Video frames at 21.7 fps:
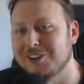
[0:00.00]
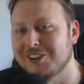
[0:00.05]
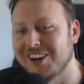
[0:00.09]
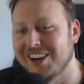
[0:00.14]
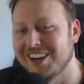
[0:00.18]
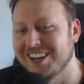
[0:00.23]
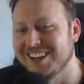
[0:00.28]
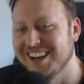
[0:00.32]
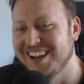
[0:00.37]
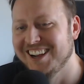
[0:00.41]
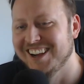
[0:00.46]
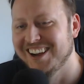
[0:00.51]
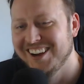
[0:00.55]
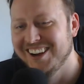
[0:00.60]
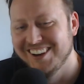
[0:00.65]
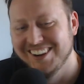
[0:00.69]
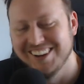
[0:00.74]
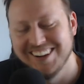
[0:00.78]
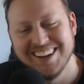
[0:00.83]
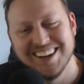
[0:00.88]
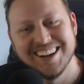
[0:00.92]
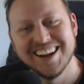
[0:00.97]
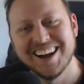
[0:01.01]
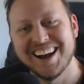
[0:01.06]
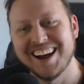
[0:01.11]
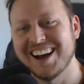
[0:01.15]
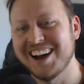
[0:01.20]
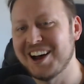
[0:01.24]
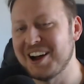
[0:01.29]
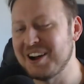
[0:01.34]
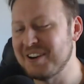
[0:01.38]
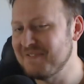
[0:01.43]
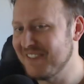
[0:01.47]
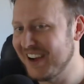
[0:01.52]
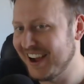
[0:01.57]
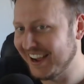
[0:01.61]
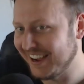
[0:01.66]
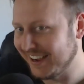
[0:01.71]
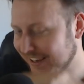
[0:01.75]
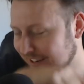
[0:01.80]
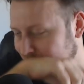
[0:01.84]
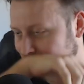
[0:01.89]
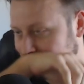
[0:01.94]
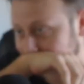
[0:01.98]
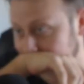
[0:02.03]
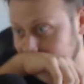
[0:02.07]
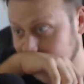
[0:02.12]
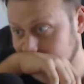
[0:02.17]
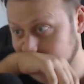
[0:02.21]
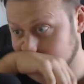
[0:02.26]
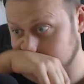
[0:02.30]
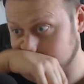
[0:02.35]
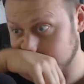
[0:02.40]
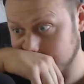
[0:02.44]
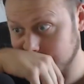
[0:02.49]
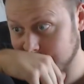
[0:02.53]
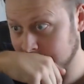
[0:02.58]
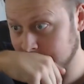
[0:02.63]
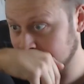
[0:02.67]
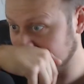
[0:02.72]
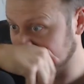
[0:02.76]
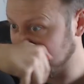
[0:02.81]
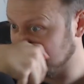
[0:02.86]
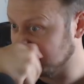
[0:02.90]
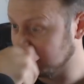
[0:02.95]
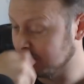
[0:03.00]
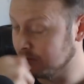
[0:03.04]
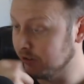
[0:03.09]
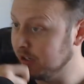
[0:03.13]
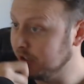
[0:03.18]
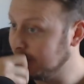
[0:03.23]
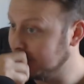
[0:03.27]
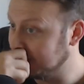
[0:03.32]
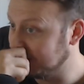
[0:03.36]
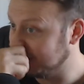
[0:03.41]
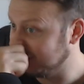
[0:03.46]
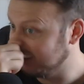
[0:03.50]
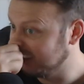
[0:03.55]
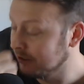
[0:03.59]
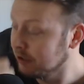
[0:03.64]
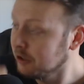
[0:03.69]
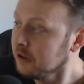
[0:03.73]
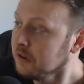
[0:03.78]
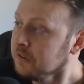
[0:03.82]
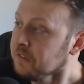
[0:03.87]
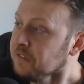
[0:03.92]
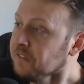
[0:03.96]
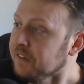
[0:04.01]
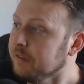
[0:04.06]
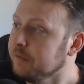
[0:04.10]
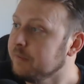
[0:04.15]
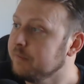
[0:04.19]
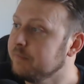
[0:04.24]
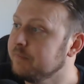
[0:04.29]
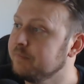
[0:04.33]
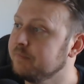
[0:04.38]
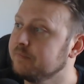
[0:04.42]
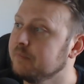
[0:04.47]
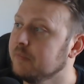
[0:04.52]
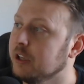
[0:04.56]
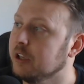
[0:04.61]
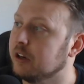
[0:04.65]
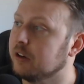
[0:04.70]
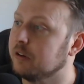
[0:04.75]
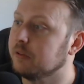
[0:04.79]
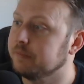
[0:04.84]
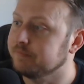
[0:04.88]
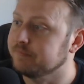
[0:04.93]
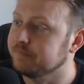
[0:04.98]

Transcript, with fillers: right now, um, I I really, you know,